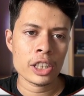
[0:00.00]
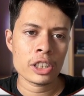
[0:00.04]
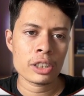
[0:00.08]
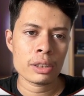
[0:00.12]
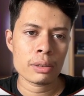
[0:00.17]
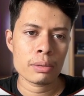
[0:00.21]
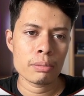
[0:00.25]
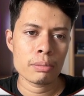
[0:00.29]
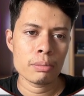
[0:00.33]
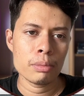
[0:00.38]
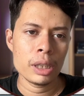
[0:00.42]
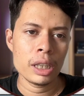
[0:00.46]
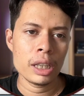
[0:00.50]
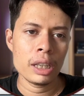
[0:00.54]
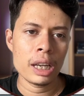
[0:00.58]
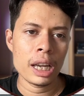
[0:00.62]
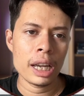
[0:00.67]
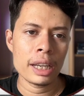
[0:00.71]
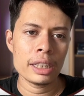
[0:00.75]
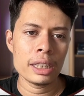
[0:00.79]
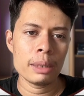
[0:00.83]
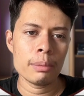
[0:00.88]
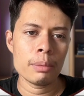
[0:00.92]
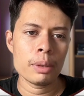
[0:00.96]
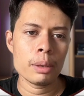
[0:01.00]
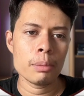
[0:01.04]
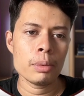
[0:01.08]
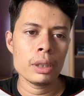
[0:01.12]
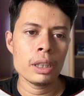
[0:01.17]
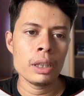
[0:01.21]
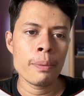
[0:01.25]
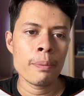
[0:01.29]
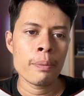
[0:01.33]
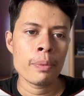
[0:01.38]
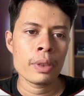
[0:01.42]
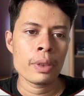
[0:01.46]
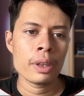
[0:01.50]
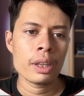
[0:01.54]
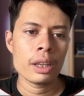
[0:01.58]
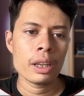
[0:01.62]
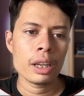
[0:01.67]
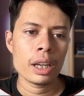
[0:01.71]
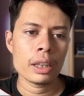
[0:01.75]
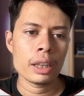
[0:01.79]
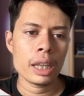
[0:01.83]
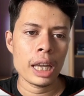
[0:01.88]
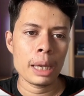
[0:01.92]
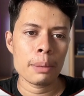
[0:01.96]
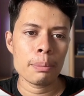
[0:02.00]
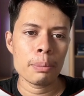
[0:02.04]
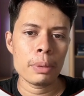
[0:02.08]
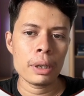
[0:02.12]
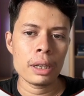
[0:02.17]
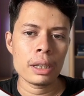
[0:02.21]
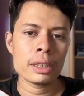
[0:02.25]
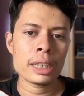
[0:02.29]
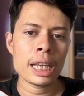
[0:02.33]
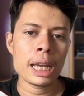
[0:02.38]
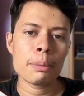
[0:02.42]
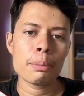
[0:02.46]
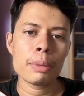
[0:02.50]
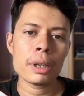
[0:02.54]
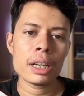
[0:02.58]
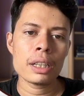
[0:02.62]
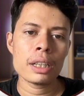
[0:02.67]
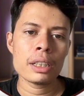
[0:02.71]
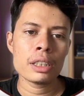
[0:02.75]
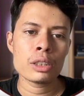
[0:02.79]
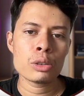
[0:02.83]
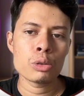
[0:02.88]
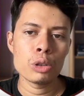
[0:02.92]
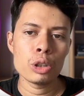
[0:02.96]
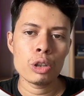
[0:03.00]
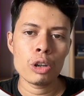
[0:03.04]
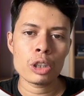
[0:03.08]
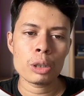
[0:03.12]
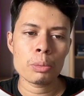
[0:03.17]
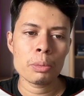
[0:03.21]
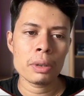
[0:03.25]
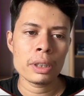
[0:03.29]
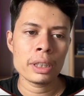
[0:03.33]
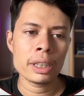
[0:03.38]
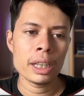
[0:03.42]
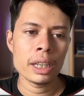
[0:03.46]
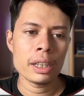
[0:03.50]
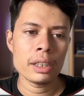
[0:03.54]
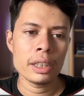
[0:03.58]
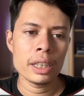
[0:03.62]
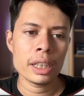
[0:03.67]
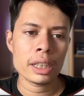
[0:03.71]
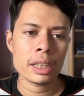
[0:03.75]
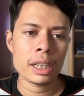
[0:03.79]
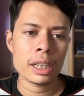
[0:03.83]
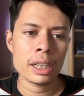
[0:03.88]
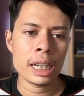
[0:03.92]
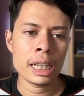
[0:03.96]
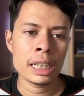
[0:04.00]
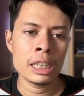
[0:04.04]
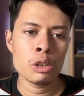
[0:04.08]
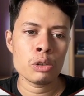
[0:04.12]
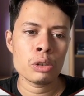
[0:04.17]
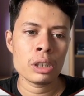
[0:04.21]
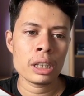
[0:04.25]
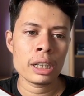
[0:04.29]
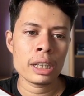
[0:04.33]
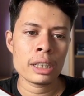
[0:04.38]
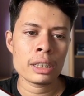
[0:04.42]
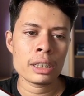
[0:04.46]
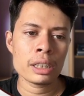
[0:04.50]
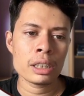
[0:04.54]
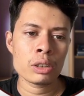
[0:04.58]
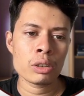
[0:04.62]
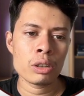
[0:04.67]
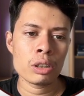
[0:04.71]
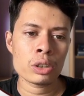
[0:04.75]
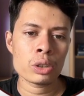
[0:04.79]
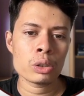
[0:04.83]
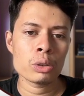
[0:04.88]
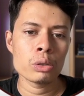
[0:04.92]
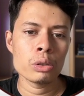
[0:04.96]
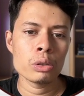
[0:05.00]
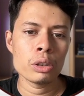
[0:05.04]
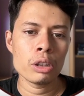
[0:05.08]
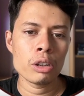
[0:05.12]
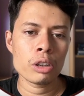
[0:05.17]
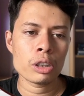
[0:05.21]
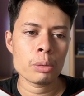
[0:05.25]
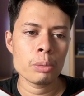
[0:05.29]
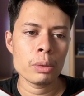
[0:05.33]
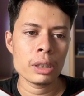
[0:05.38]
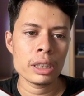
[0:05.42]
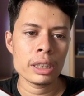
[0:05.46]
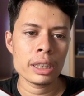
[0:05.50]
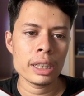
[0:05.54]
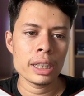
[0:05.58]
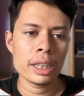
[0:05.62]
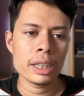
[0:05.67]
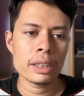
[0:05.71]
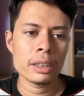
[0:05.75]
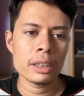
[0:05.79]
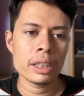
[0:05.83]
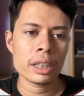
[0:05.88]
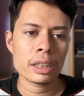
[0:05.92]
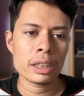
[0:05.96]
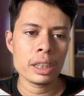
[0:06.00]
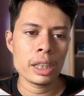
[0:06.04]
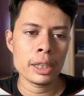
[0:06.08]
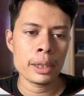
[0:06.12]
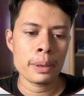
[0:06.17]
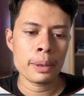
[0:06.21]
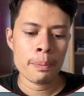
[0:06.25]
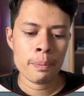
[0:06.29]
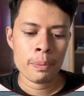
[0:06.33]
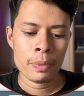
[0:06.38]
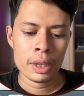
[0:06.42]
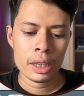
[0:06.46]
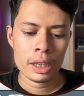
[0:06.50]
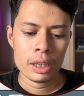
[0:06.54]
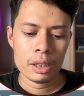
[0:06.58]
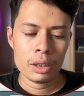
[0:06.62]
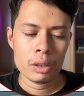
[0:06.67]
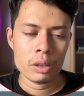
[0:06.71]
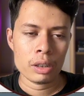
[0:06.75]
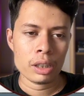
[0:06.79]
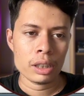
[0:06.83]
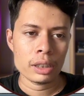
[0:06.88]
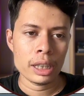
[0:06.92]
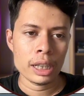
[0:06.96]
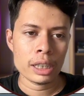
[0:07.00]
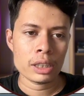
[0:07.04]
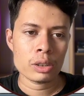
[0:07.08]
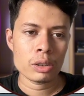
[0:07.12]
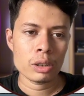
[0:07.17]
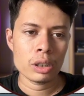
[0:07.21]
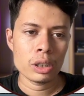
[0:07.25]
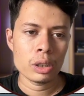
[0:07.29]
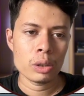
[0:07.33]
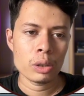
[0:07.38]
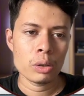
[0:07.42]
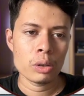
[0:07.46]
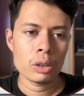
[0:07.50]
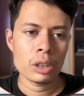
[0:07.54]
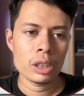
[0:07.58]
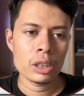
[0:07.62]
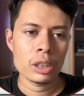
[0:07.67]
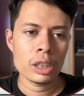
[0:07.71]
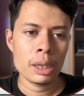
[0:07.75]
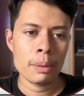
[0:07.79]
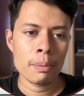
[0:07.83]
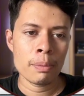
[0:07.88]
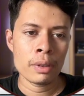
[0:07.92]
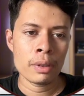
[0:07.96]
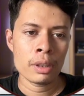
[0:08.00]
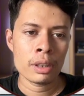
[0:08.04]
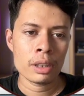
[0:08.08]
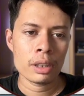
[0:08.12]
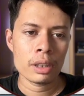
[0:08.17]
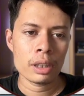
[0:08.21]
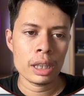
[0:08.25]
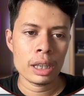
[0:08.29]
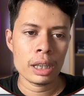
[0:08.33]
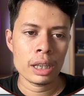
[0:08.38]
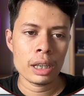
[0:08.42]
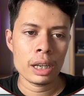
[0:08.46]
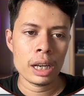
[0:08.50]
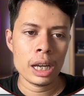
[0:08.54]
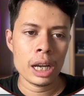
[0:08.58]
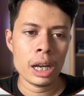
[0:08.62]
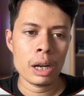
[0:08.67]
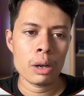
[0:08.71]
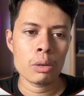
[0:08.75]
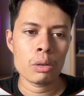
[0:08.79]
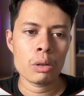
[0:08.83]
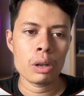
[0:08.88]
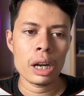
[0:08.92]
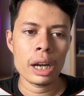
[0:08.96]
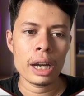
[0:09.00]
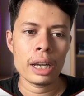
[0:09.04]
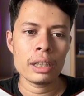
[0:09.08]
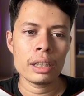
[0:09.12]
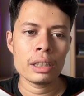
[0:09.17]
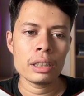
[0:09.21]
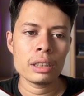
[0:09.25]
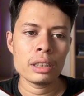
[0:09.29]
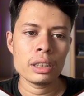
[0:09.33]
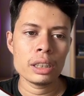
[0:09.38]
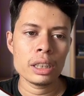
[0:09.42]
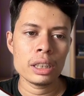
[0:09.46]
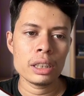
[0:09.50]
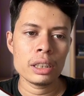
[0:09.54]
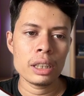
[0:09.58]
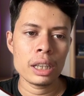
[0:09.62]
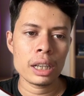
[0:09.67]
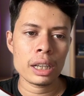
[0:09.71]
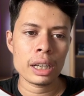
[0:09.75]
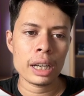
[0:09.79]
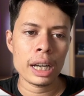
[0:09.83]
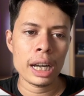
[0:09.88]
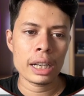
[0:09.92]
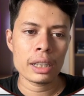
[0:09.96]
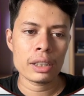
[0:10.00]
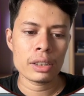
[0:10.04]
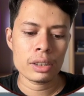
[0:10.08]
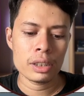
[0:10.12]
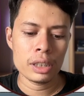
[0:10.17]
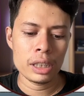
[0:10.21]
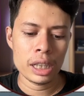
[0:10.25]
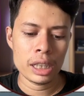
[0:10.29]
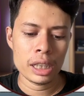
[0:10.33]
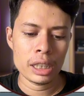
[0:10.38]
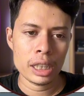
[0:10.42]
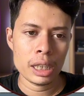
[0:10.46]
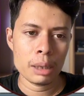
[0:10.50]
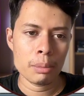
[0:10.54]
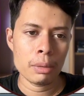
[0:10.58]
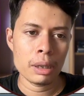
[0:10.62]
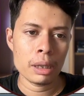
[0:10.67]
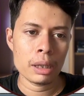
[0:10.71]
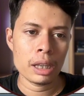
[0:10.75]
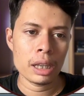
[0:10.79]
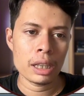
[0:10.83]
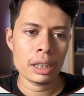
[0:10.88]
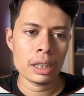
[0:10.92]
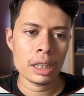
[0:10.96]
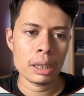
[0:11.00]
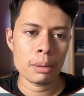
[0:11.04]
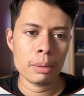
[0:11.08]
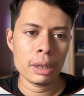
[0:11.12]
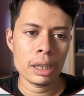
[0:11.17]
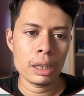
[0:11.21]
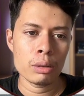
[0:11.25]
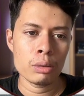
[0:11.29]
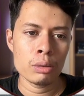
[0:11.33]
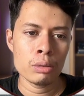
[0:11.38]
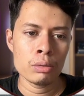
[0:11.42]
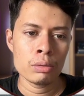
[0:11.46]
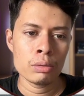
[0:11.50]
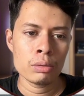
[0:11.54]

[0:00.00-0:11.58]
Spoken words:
mail ID maybe, and the IP address will automatically detected, and user agent also will automatically detected. Okay, that's why no need them. Now I need the currency and the value.